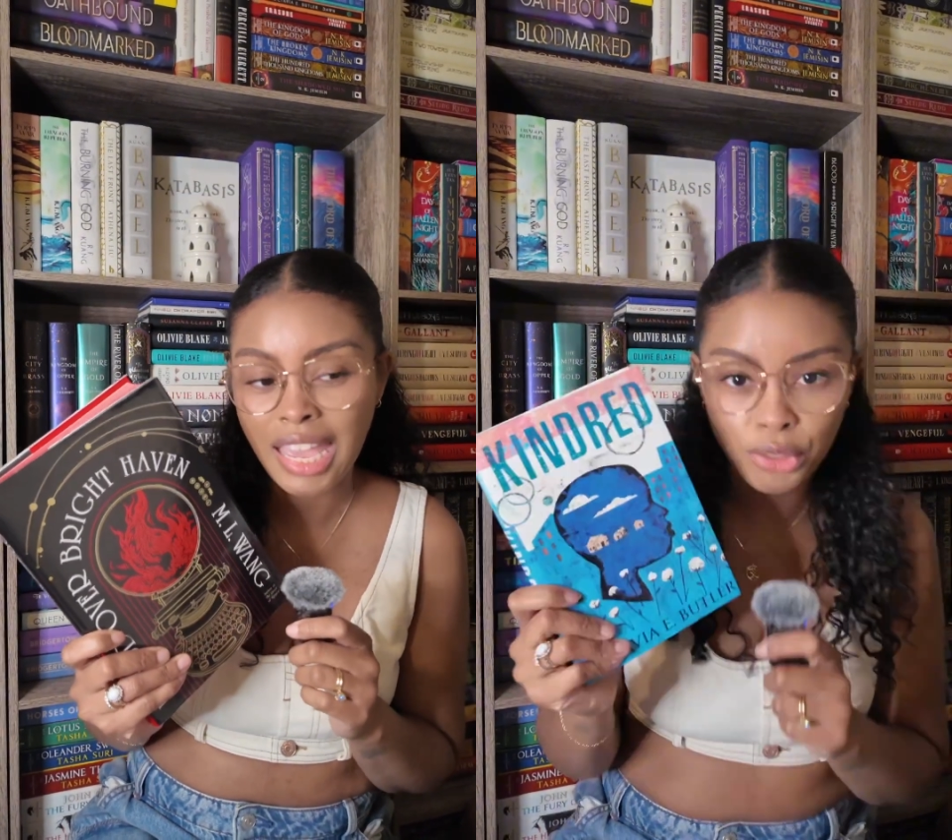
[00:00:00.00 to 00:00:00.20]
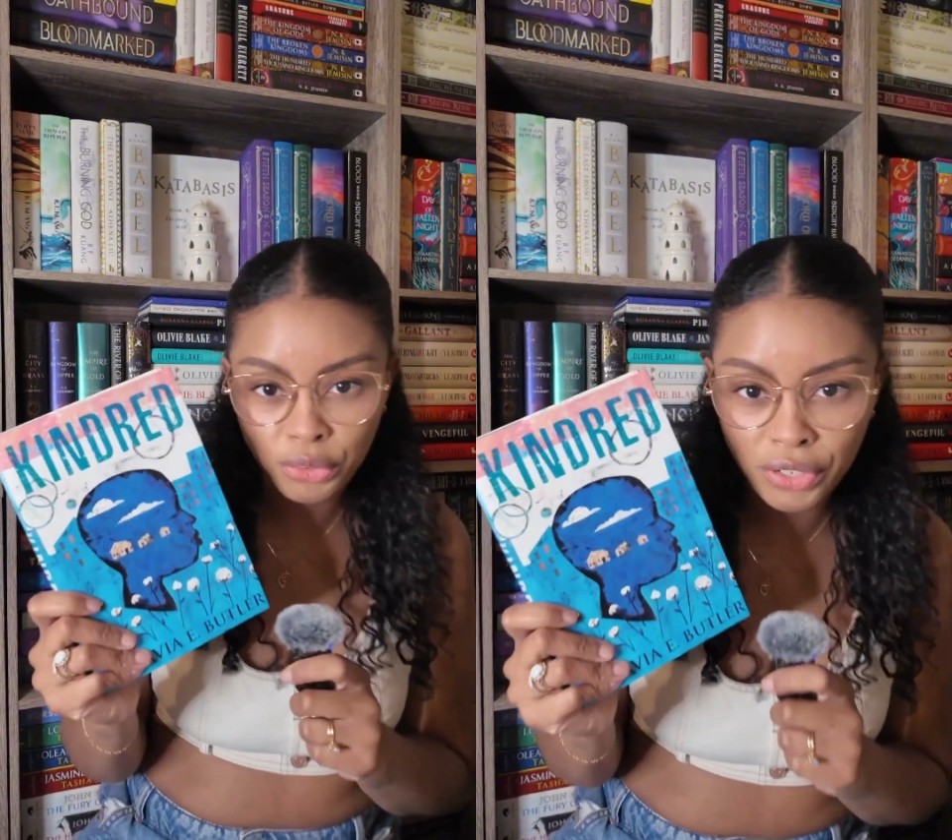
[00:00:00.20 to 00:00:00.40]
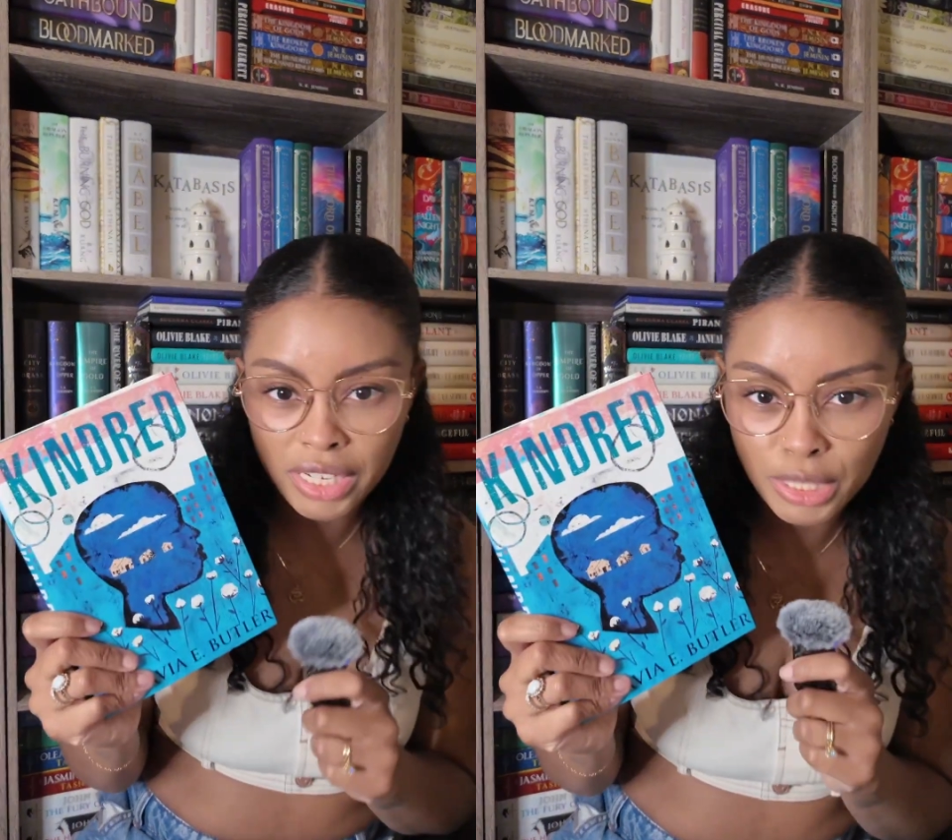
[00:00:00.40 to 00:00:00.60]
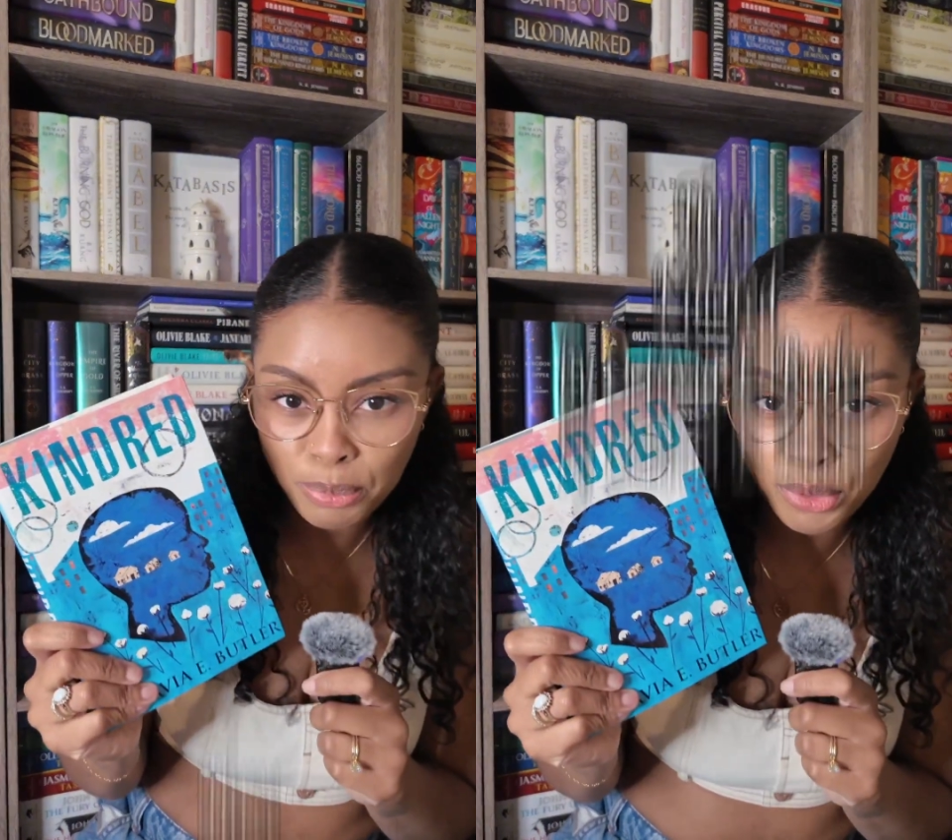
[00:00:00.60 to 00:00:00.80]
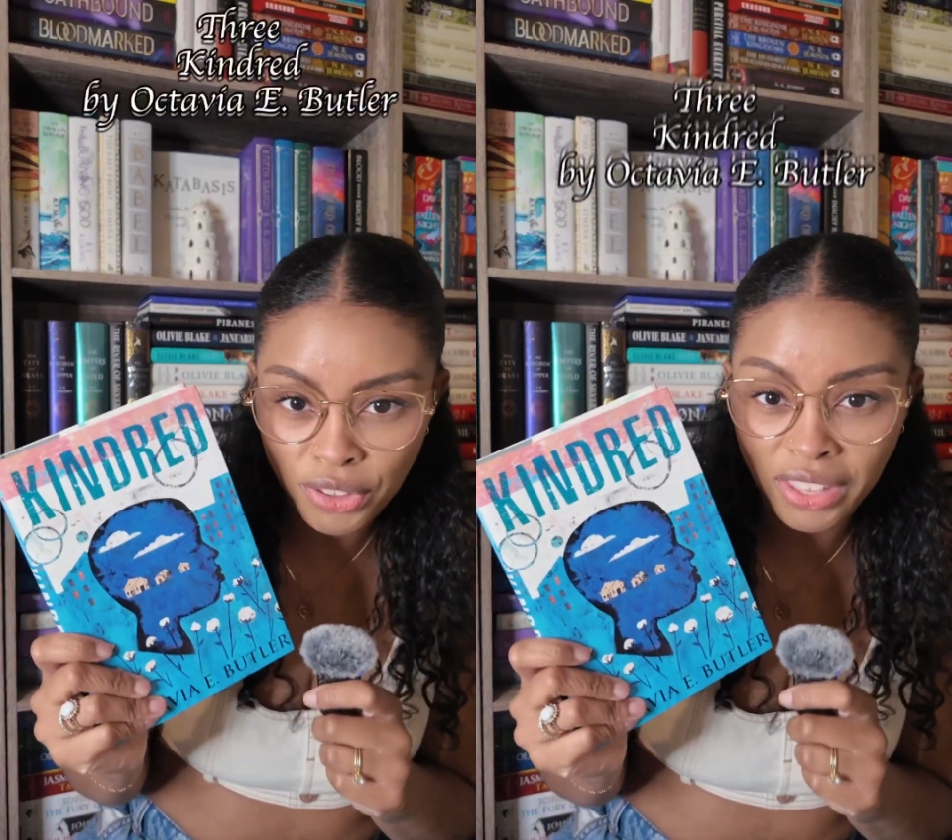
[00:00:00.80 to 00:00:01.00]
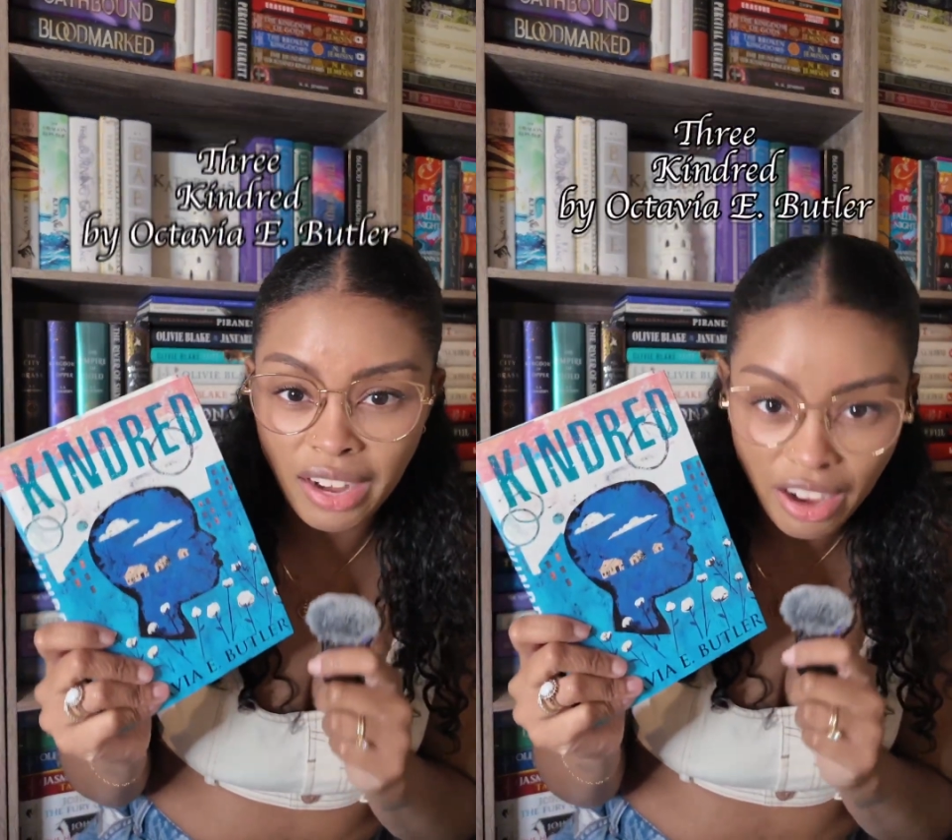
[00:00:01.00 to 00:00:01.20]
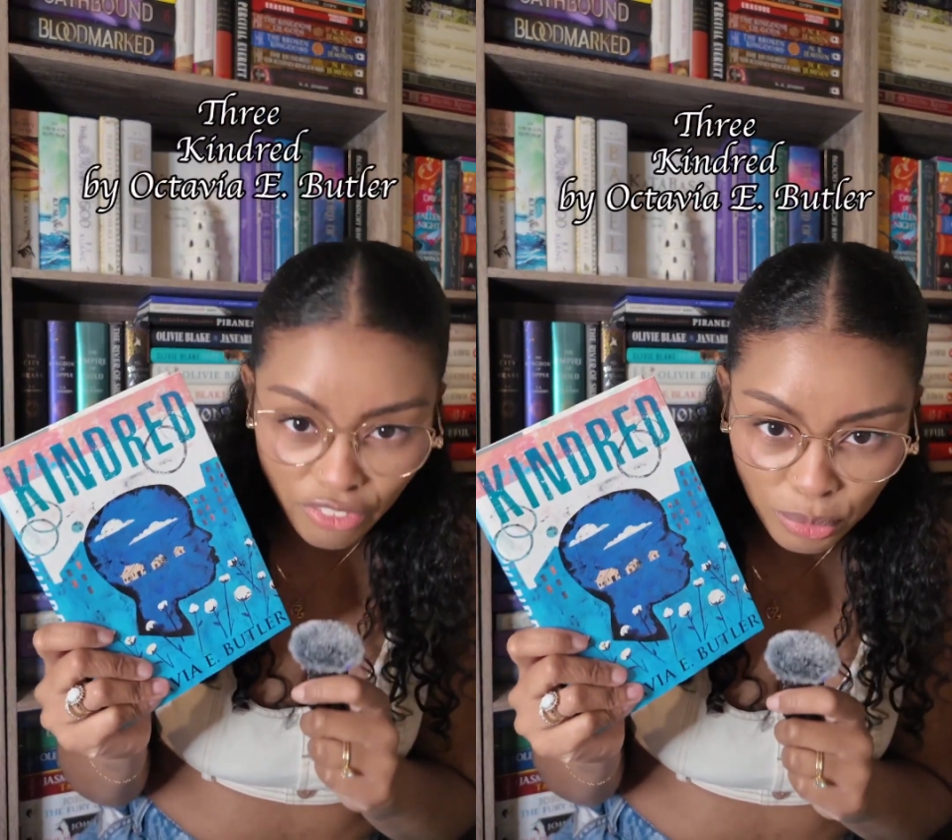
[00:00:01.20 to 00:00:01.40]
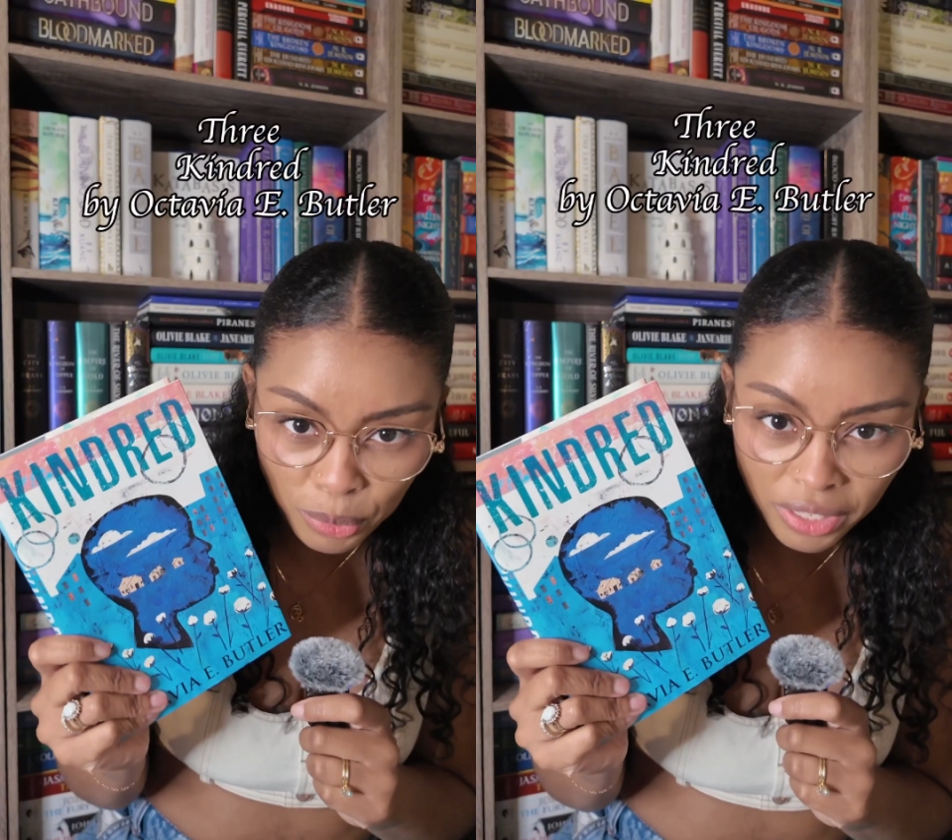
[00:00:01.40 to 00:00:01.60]
Number 3 is a book that
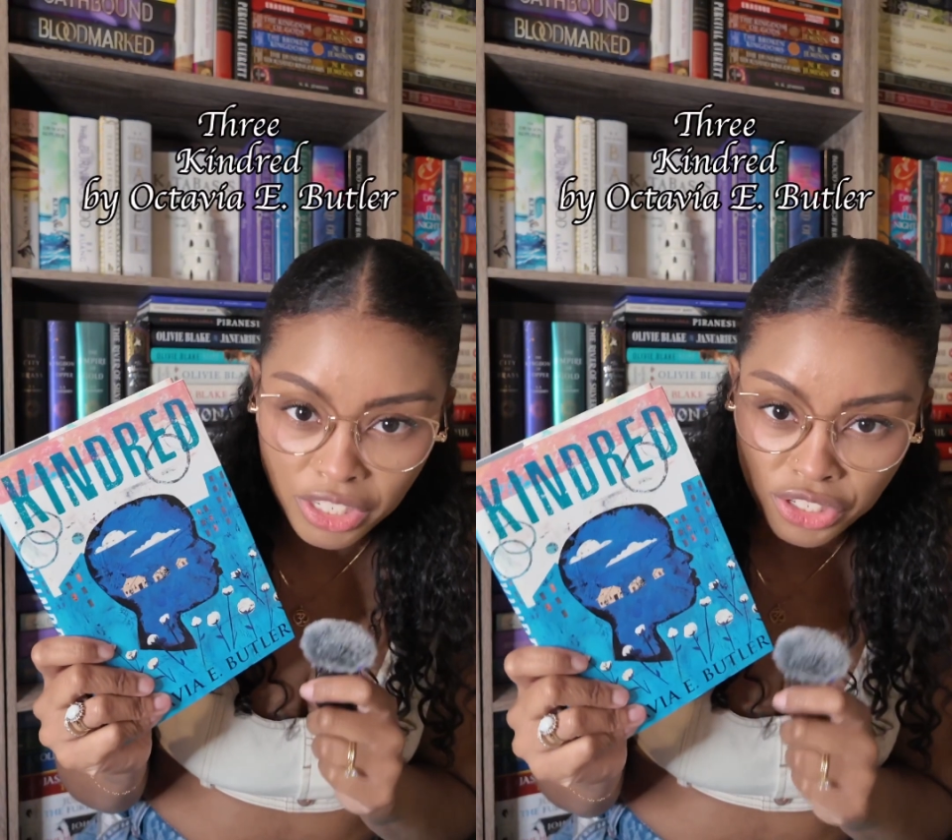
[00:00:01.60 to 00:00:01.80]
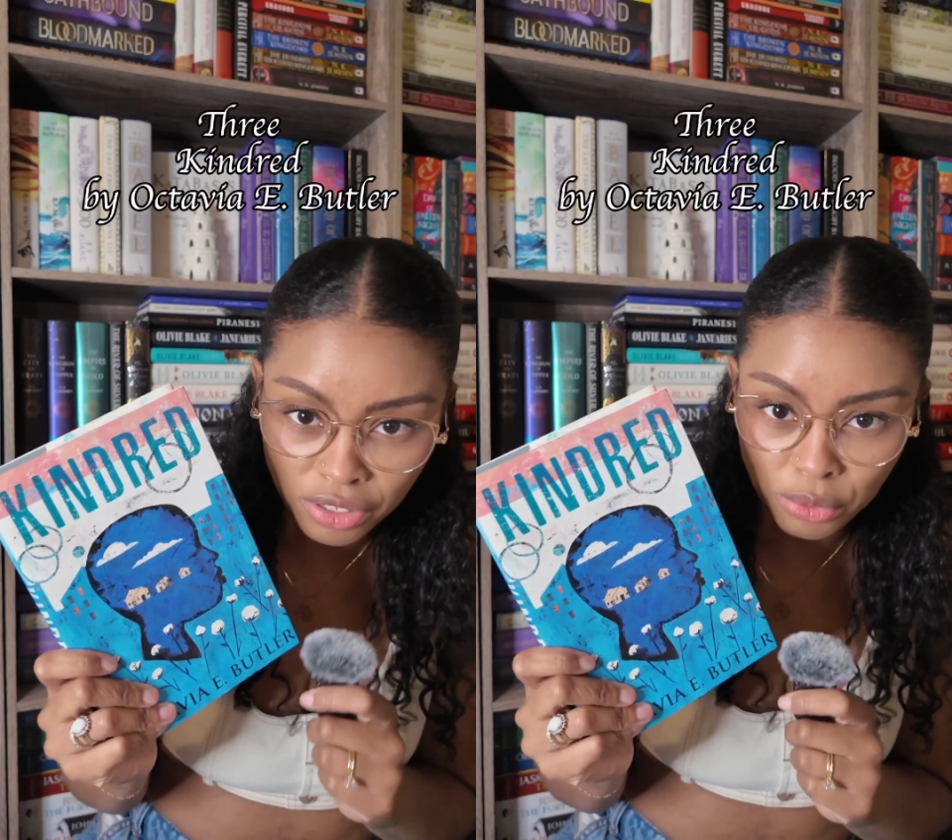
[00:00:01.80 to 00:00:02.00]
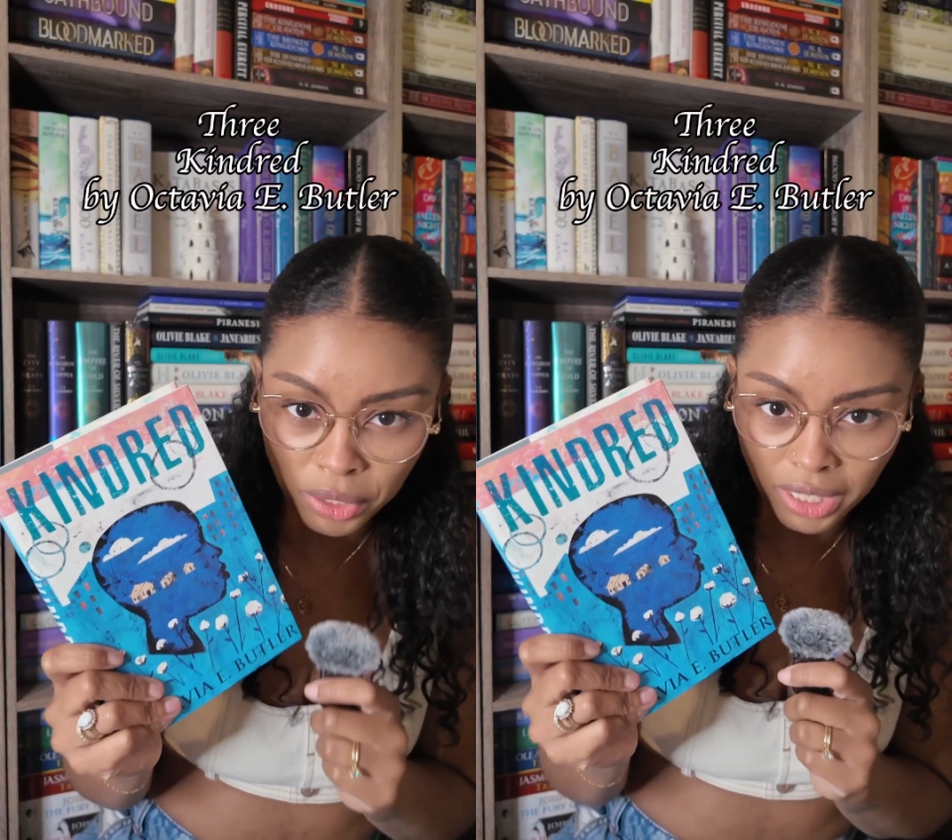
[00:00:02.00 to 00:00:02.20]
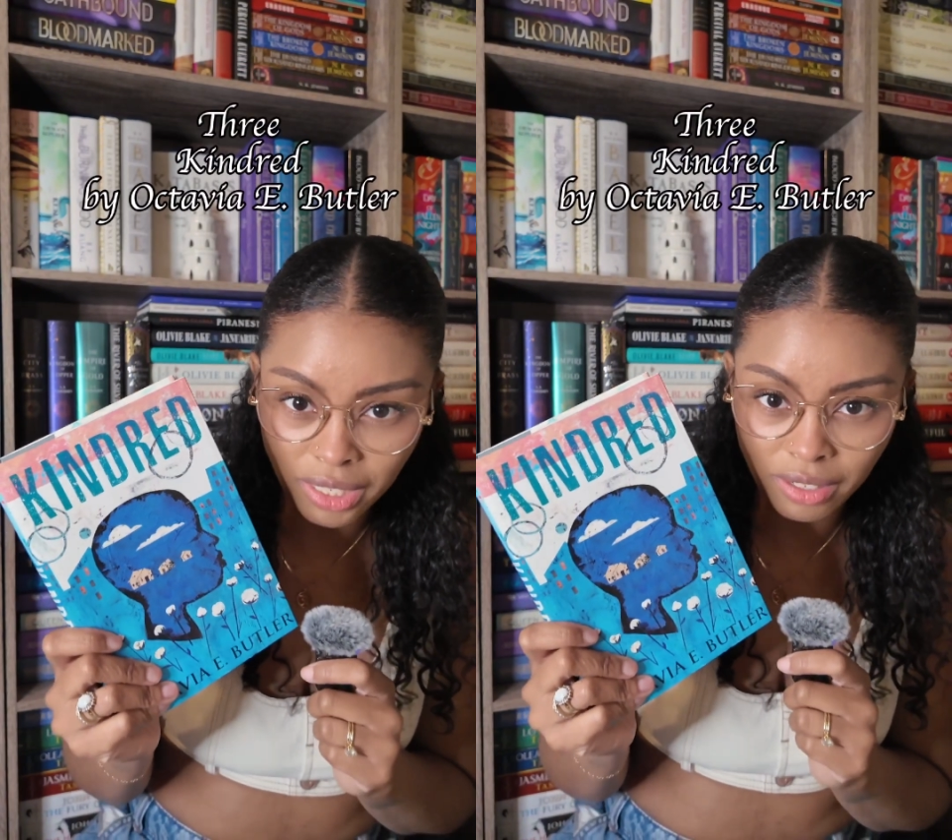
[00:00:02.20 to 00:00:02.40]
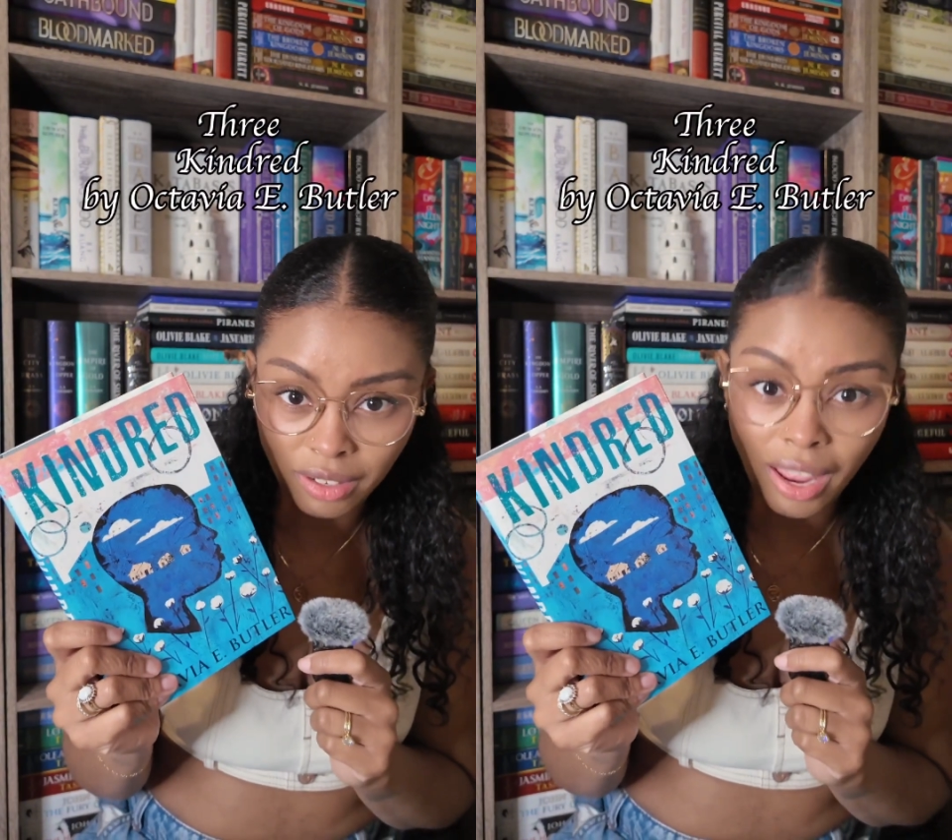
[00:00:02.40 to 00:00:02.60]
everybody should read.